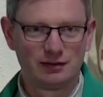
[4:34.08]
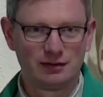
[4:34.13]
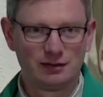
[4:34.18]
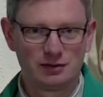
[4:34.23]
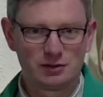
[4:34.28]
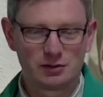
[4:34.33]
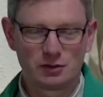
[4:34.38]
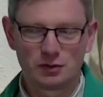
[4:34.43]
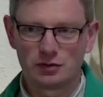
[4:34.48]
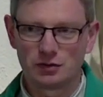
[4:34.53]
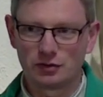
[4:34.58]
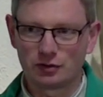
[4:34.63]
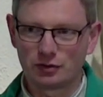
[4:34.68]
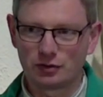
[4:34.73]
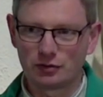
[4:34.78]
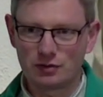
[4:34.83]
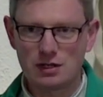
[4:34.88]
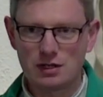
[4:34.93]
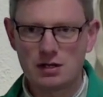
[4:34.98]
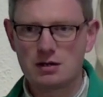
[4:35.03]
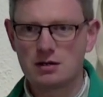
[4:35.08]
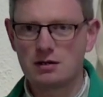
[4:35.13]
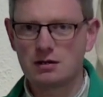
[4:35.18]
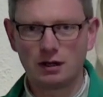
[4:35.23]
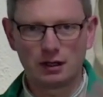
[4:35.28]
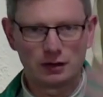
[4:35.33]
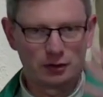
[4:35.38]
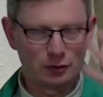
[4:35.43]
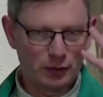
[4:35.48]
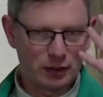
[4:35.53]
So your career
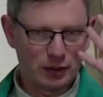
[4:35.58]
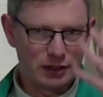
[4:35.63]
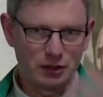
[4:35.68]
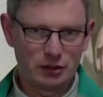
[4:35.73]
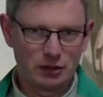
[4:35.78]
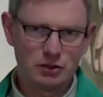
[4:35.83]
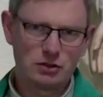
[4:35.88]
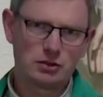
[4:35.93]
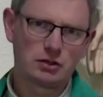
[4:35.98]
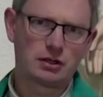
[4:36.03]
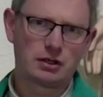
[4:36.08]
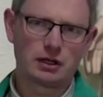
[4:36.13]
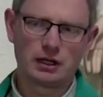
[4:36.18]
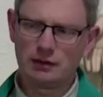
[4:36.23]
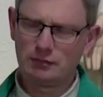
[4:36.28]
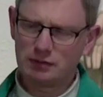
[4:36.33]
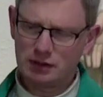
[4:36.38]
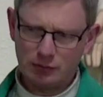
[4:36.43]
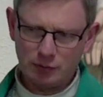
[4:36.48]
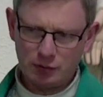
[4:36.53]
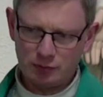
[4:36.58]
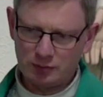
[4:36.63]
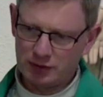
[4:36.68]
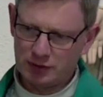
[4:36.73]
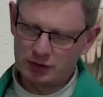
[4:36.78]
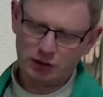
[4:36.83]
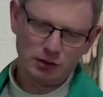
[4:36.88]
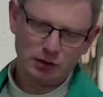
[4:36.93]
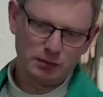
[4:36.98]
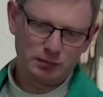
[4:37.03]
and the way you look and everything we've built
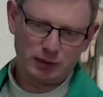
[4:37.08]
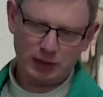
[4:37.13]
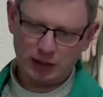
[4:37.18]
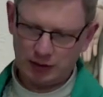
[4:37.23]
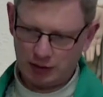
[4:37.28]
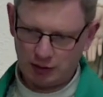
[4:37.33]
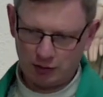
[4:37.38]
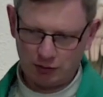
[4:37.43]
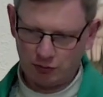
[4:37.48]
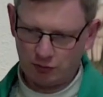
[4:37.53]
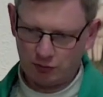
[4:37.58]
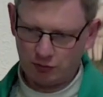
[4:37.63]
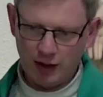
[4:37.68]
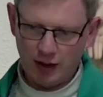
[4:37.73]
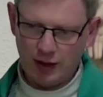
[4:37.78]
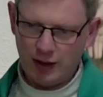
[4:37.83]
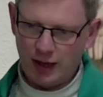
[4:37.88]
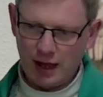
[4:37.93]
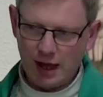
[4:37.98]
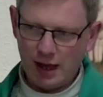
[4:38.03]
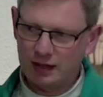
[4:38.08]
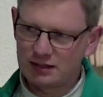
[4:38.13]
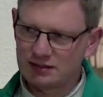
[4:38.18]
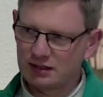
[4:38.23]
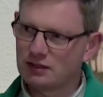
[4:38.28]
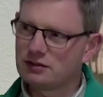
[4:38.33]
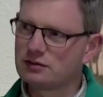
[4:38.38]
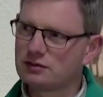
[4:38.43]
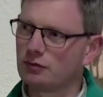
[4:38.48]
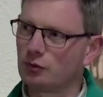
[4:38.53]
up and our
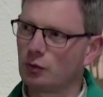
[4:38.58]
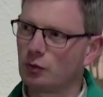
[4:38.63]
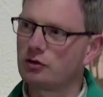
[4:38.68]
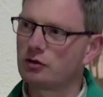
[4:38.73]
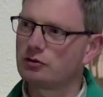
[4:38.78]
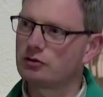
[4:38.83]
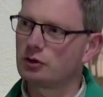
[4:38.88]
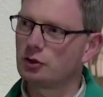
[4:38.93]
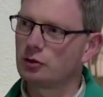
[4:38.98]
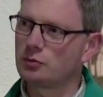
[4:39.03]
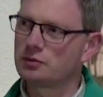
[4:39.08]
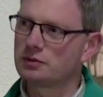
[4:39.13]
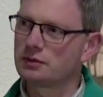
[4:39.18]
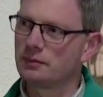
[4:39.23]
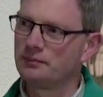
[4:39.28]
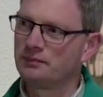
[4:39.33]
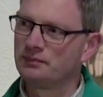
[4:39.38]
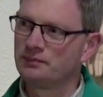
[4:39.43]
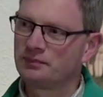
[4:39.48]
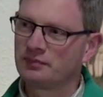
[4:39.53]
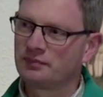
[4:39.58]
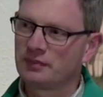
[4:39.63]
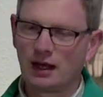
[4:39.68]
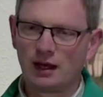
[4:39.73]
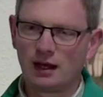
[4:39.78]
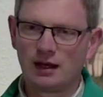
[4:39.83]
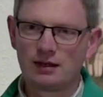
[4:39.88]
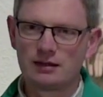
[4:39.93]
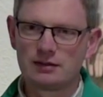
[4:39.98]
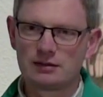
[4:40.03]
extensive wardrobes
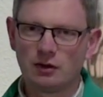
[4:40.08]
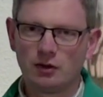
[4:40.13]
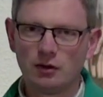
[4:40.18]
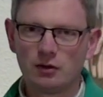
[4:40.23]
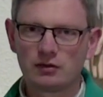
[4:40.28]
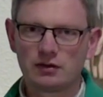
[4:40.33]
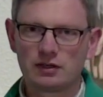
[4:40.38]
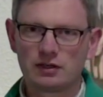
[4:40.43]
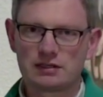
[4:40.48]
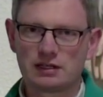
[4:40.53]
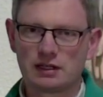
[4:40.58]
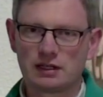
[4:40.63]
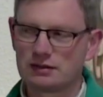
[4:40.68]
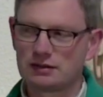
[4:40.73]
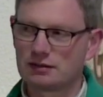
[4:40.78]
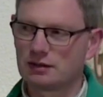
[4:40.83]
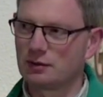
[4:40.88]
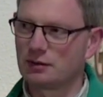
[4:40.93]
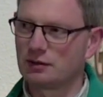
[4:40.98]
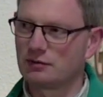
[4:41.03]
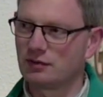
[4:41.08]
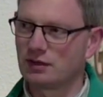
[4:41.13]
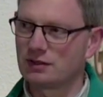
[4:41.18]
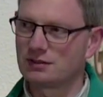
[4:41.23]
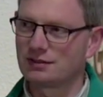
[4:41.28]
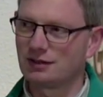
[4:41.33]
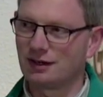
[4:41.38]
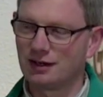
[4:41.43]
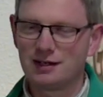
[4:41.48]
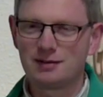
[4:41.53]
and all of these things that we invest
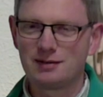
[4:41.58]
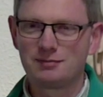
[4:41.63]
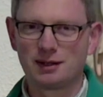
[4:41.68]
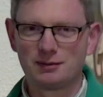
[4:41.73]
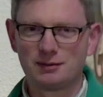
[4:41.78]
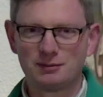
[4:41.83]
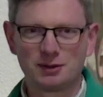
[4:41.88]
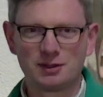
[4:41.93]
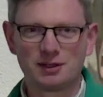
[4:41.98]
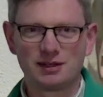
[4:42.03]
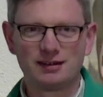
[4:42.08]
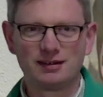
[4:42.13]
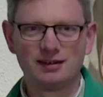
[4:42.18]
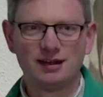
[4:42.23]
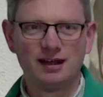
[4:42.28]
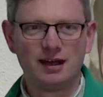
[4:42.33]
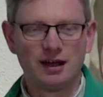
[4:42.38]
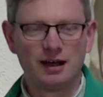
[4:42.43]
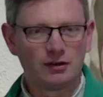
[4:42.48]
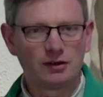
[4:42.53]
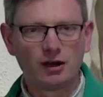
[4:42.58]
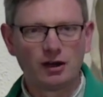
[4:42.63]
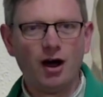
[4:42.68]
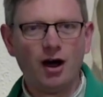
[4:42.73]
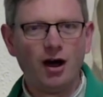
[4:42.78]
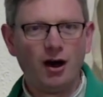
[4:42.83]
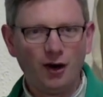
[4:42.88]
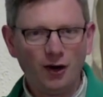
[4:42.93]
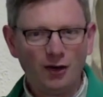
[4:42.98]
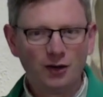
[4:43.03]
time and money in and all that,
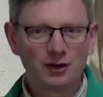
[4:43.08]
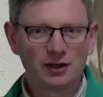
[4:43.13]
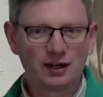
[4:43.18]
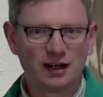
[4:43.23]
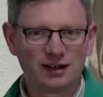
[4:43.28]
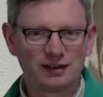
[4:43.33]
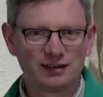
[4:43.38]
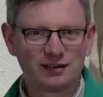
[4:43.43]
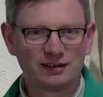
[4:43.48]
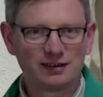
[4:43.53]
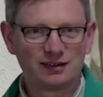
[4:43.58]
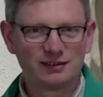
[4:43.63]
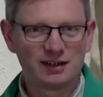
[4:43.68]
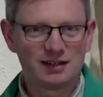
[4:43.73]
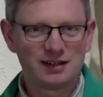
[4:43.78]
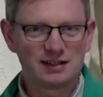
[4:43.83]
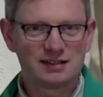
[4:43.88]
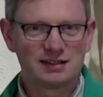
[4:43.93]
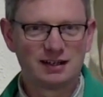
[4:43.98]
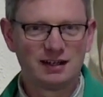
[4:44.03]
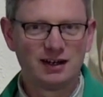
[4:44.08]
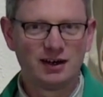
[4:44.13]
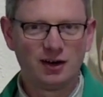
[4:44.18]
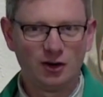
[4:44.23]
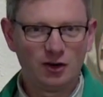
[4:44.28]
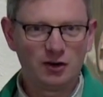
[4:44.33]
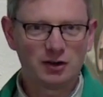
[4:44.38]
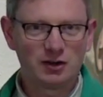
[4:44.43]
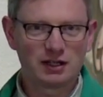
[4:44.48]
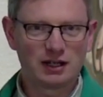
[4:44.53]
all of that, right?
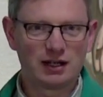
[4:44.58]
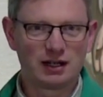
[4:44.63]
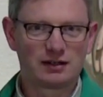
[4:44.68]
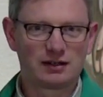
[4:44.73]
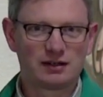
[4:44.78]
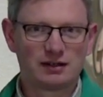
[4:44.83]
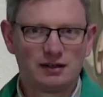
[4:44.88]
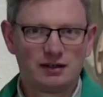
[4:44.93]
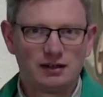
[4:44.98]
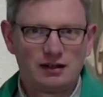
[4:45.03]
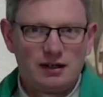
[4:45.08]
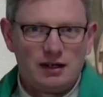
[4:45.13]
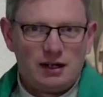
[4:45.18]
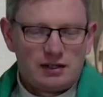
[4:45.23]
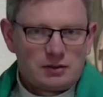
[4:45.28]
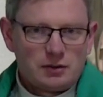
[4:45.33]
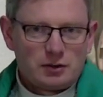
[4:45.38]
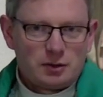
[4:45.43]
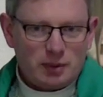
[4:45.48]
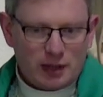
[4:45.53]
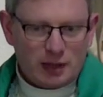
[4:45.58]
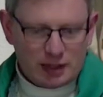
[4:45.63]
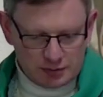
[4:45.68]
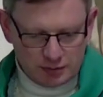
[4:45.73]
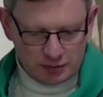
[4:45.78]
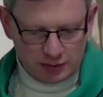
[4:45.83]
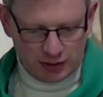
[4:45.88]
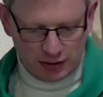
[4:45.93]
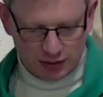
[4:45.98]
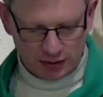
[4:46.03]
All of that, it's going to pass away.